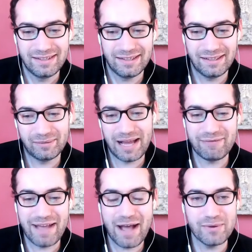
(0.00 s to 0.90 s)
uh, kind
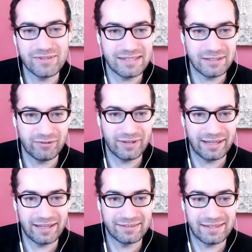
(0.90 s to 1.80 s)
of how is it different, I
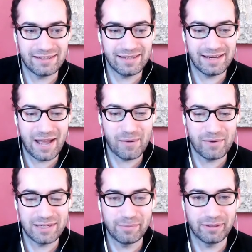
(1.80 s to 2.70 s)
guess, than, than how we
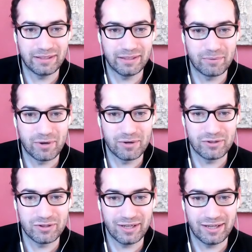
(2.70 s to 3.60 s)
typically
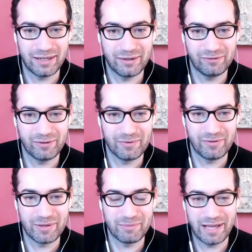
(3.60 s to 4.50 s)
approach uh, from,
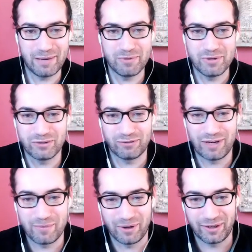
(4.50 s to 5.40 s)
from the kind of Buddhist
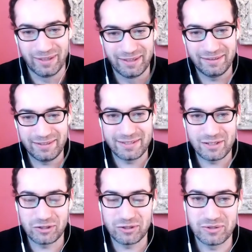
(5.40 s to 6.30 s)
framework these
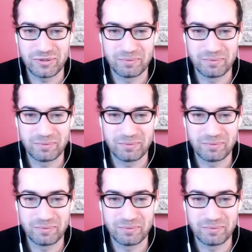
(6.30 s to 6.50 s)
issues?